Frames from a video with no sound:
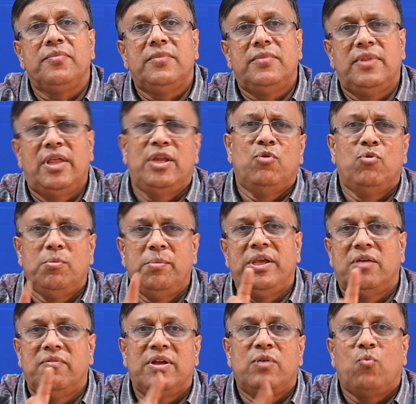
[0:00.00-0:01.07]
then you will be
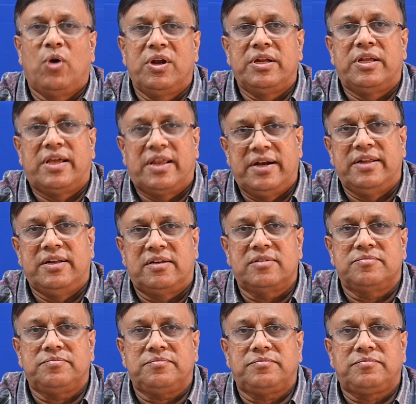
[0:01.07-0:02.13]
given 1 credit,
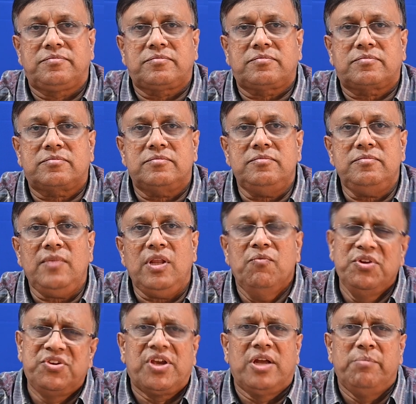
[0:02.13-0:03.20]

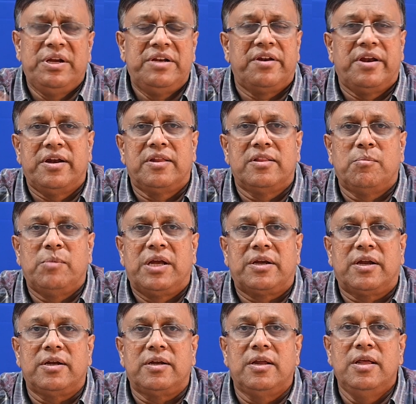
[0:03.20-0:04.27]
which can be traded in the
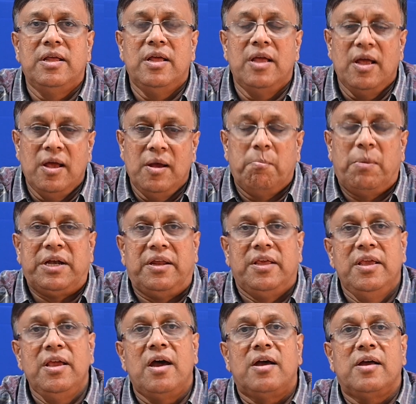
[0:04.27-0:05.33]
market. But
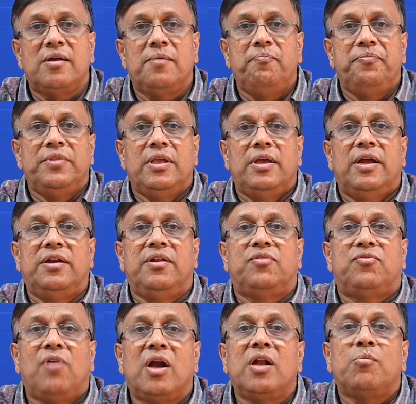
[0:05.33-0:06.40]
here, it
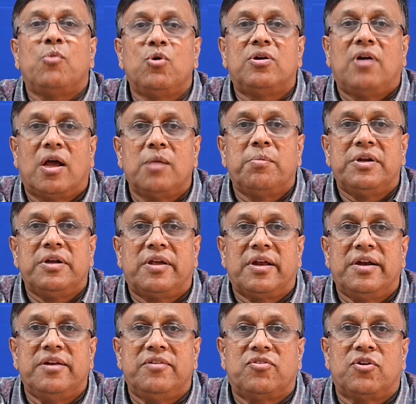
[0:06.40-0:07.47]
is not about carbon
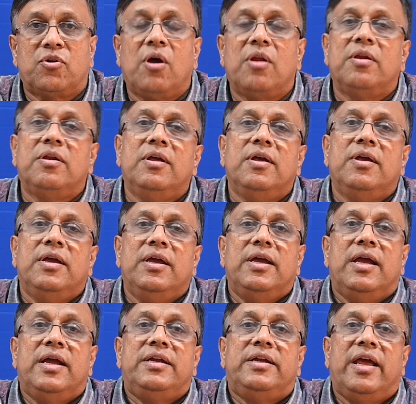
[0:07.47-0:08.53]
credits at all.
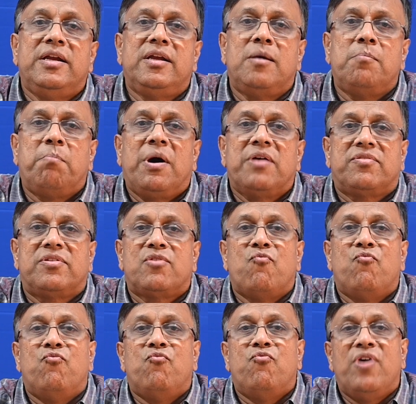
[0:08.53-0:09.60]
It encompasses a
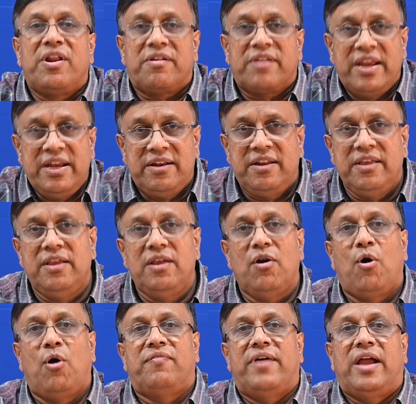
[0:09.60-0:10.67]
variety
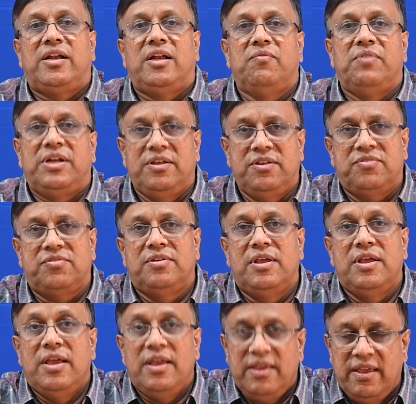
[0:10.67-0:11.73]
of activities,
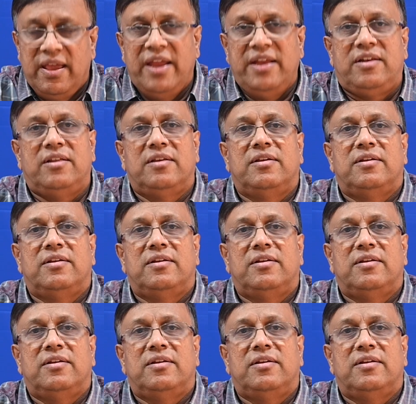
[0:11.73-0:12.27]
8